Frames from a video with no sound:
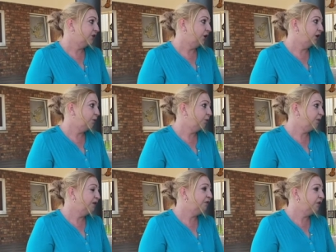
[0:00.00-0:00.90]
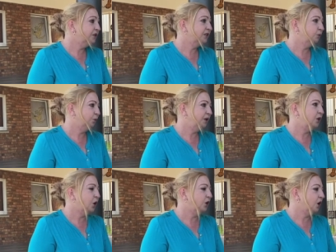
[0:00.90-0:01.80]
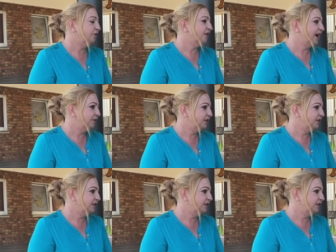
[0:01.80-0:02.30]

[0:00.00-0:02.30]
So it will be first, it will be a lot of